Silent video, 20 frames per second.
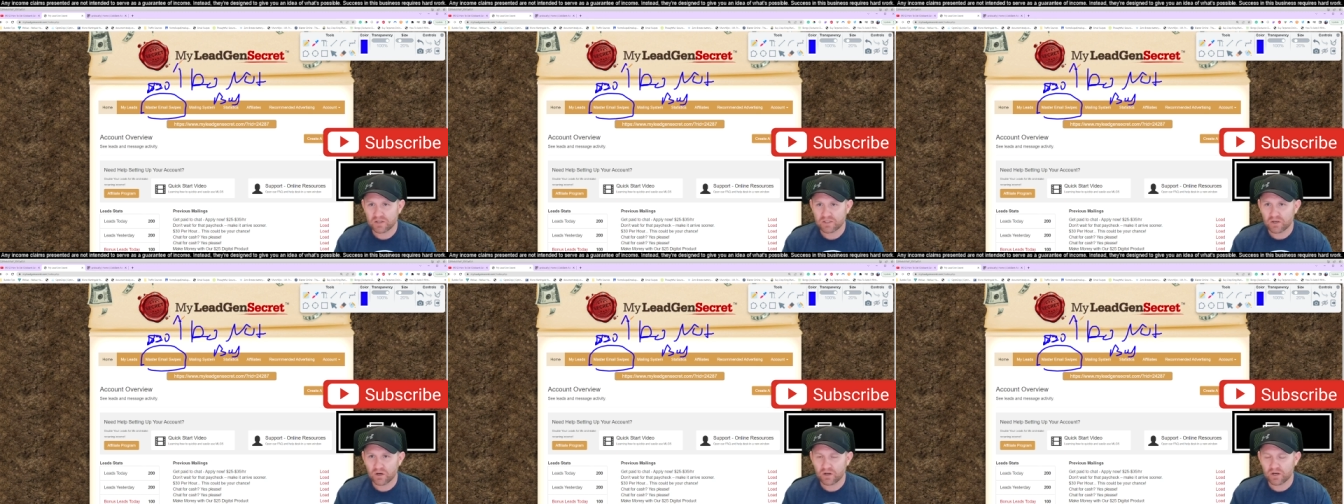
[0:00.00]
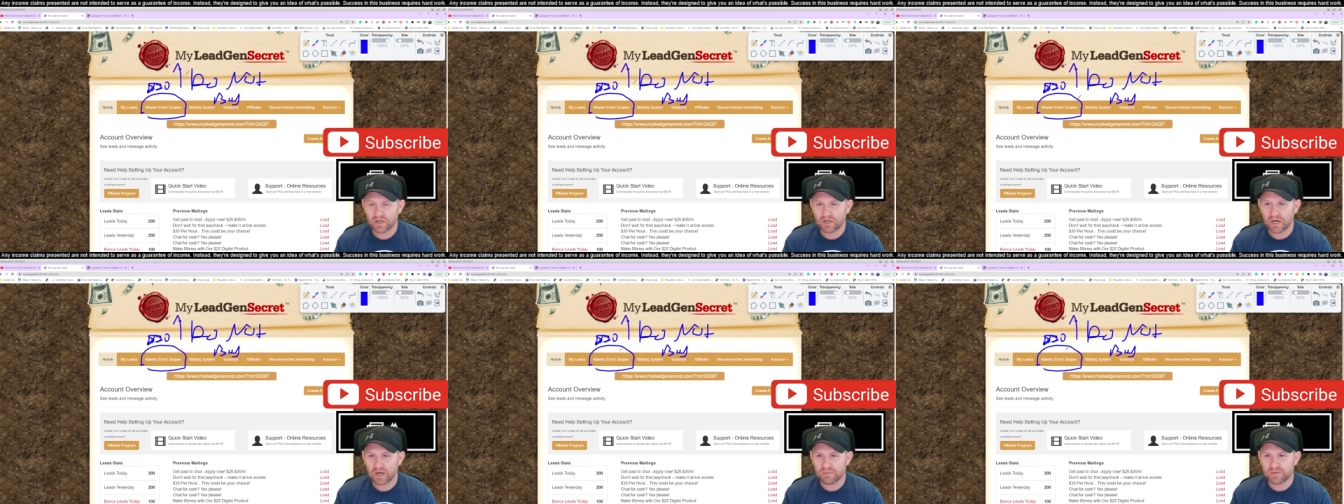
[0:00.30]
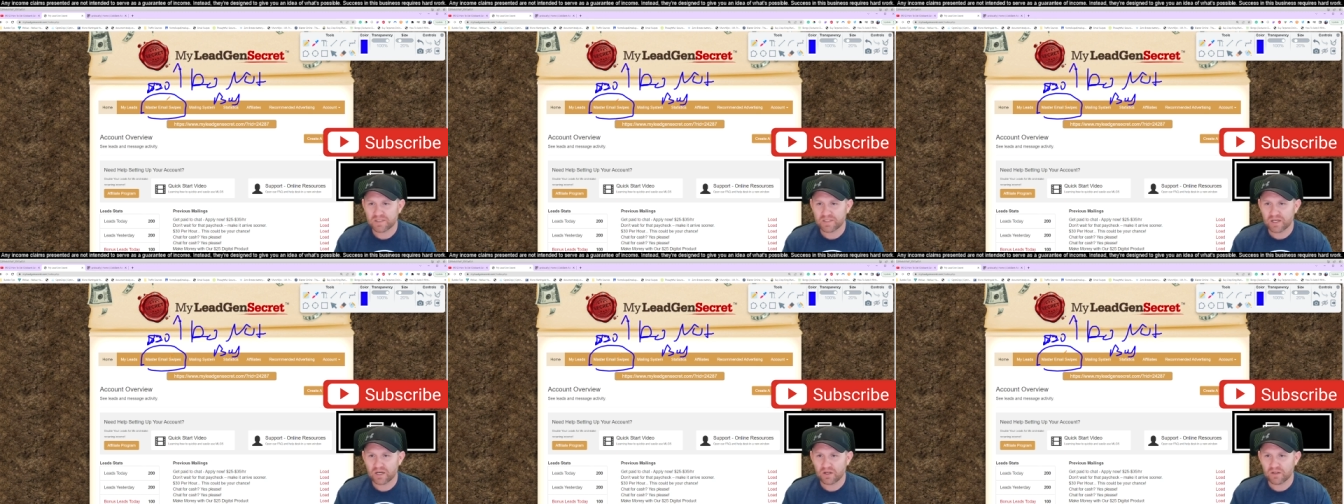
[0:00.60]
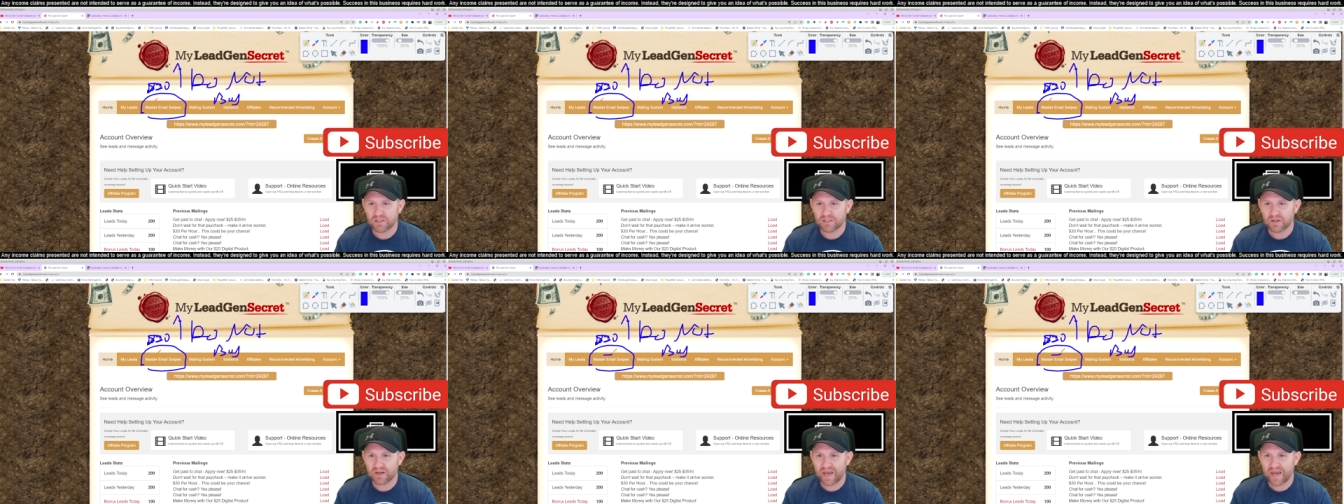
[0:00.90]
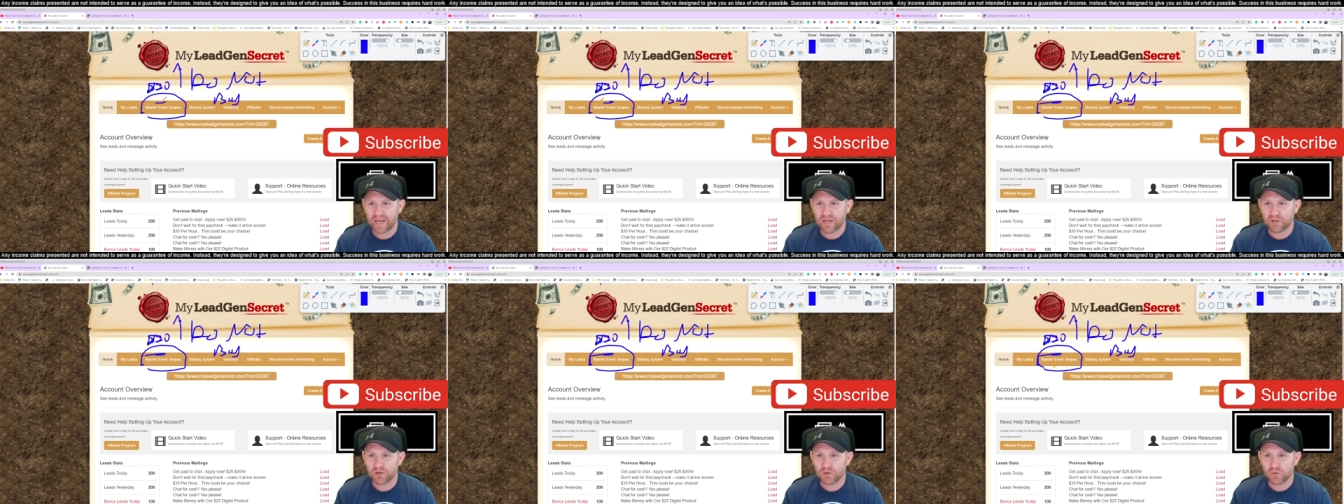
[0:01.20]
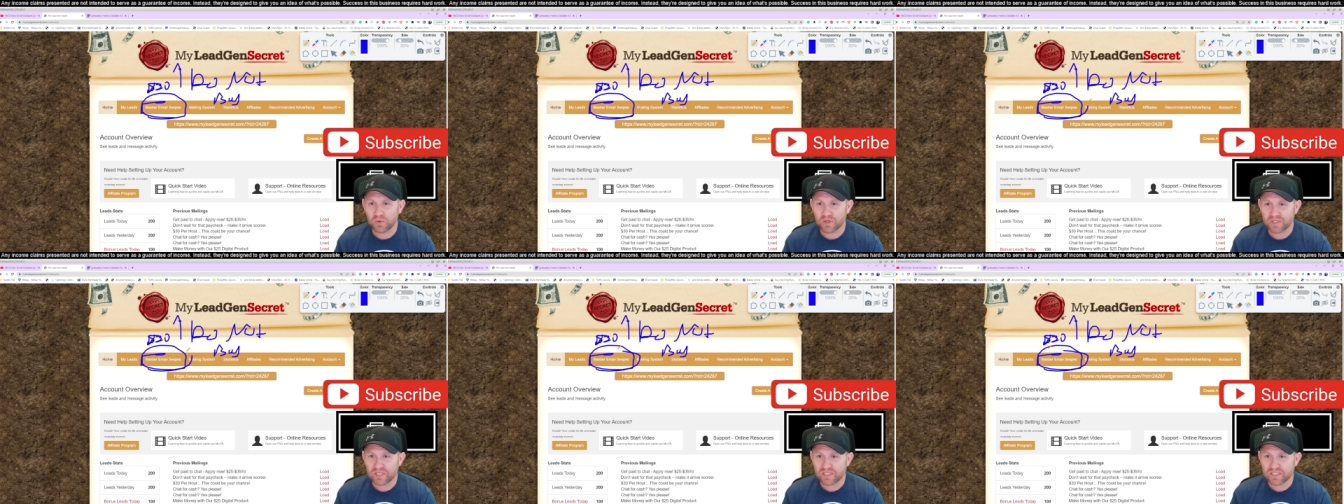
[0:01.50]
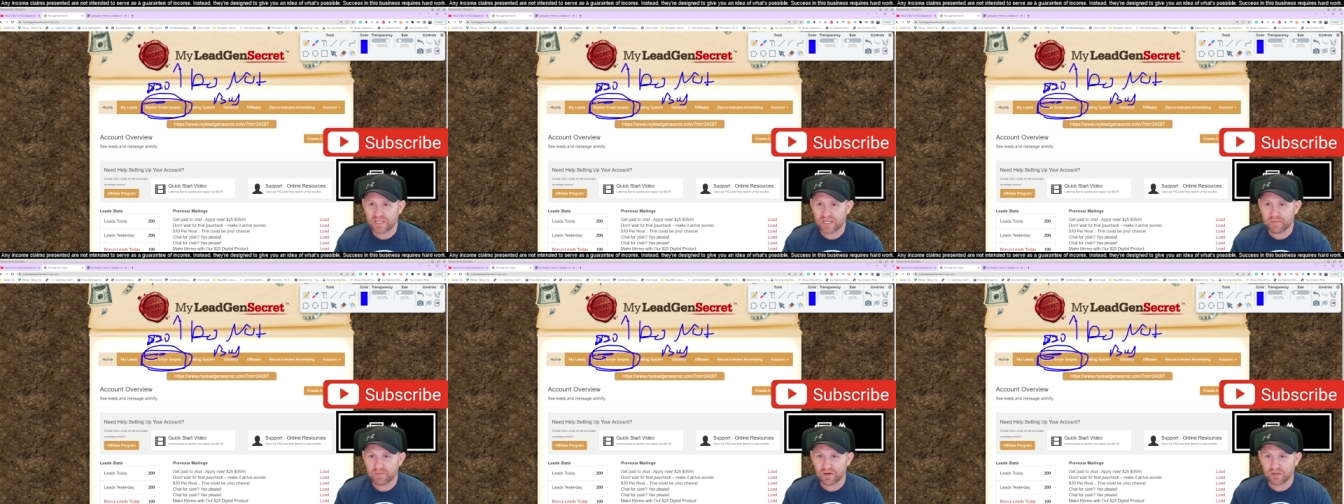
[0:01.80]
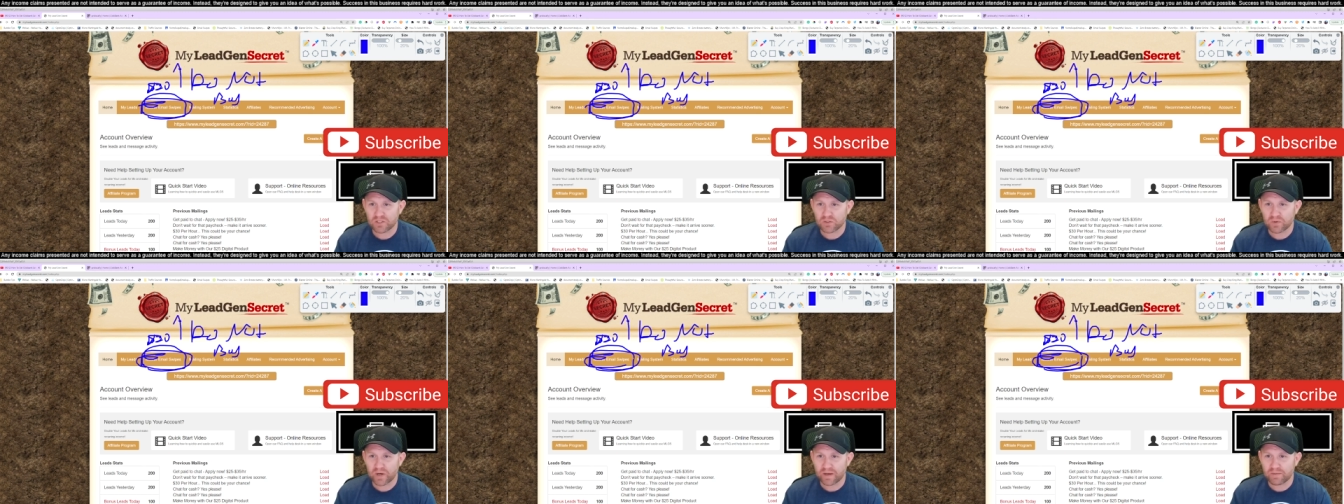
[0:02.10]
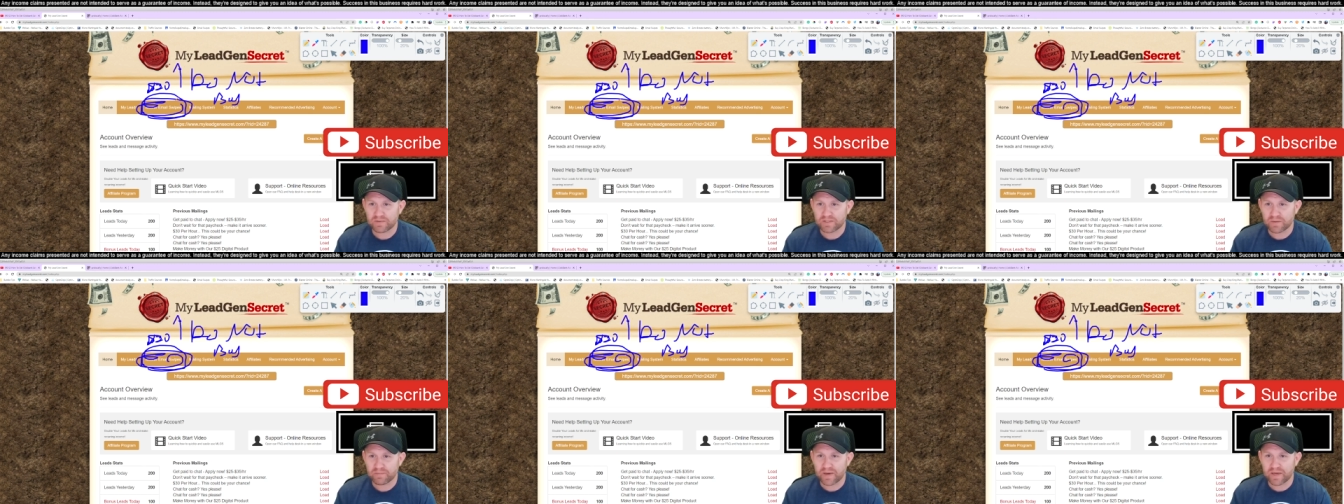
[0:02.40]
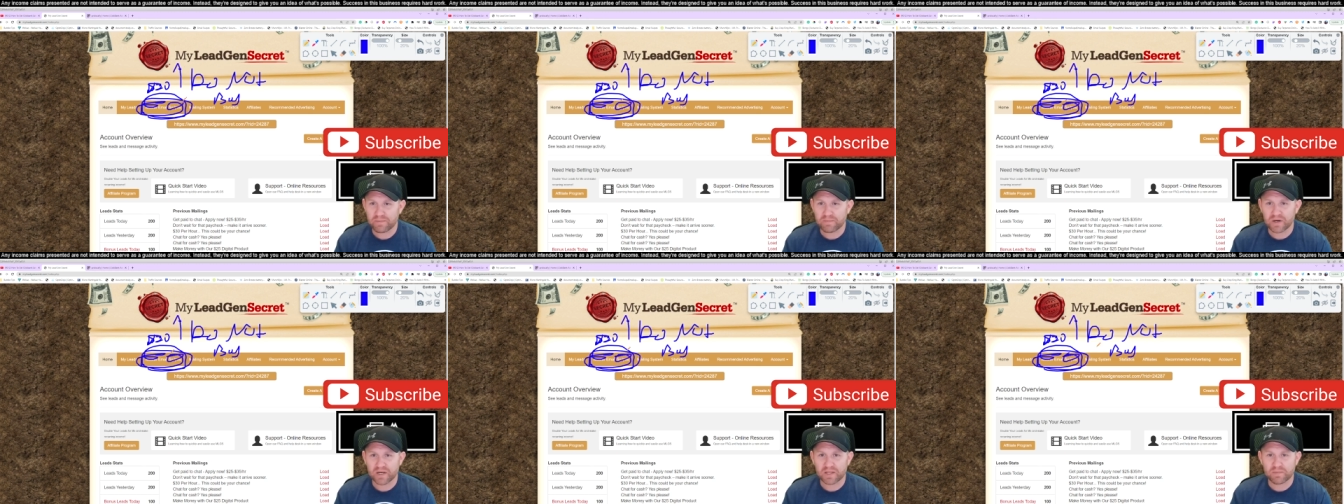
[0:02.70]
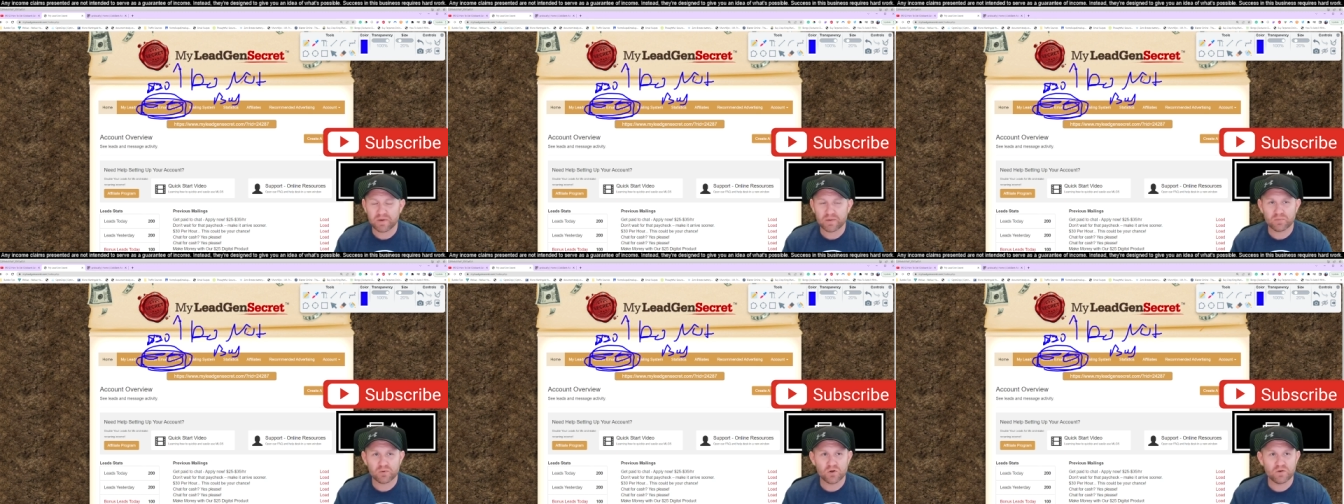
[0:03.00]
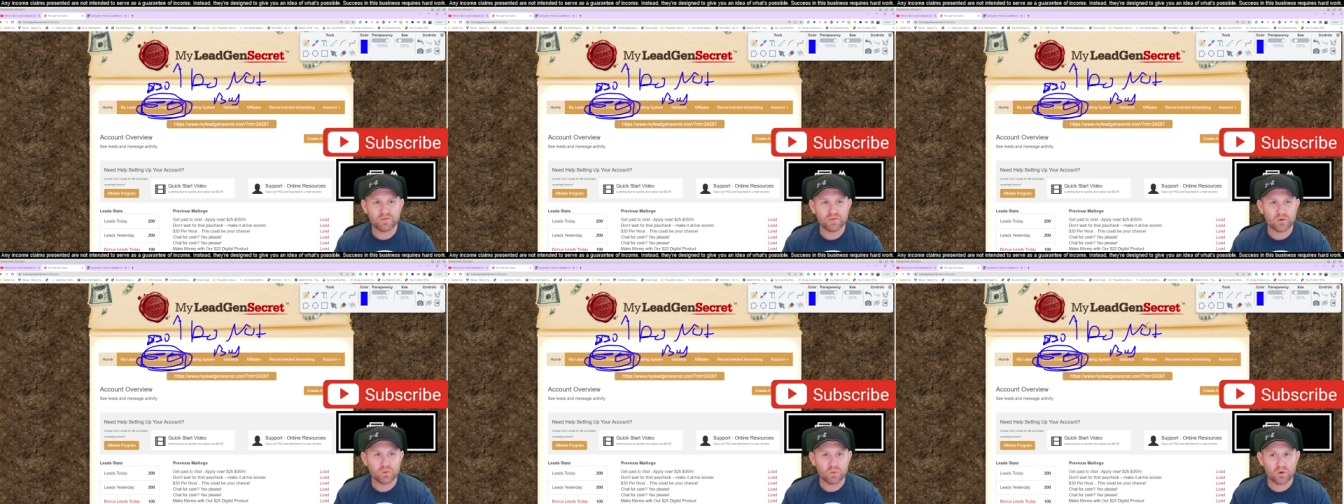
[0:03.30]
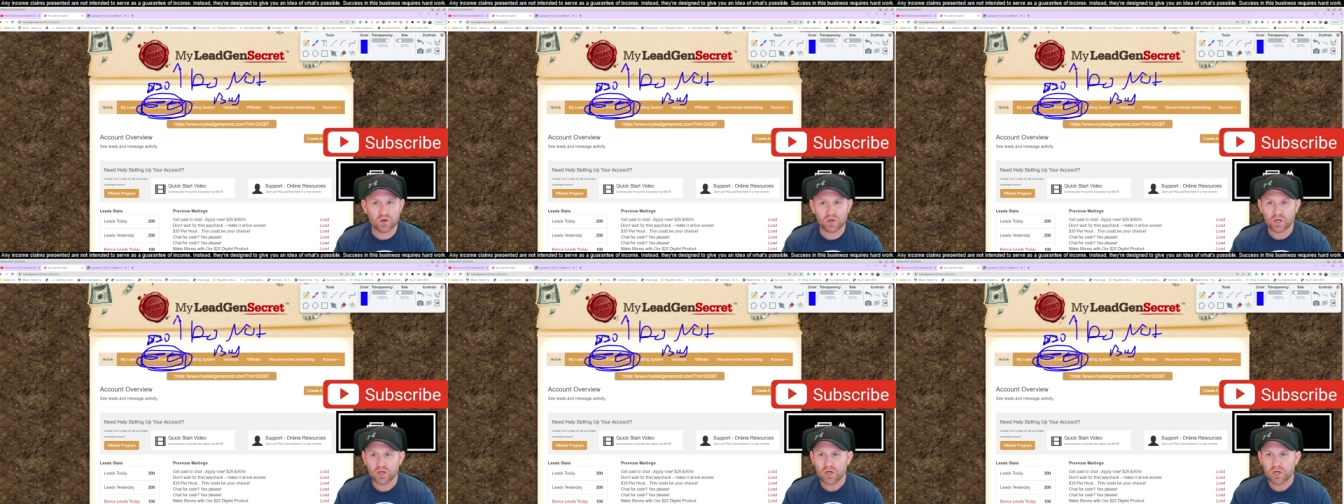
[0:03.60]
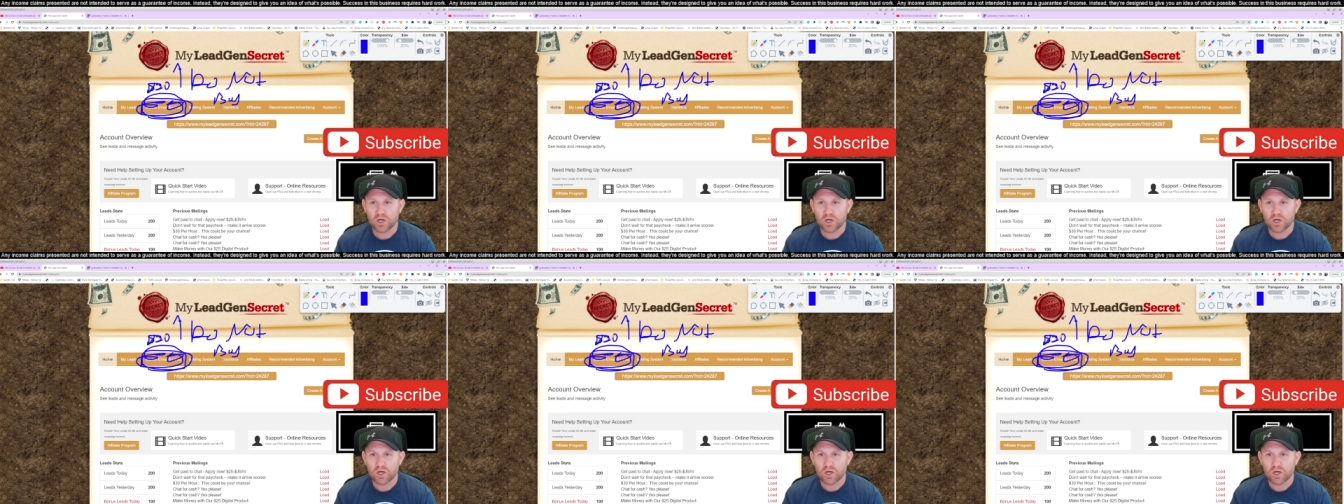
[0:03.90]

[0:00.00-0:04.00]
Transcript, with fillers: It's called an upsell. It's like, hey, do you want these email swipes that make money, been proven to work?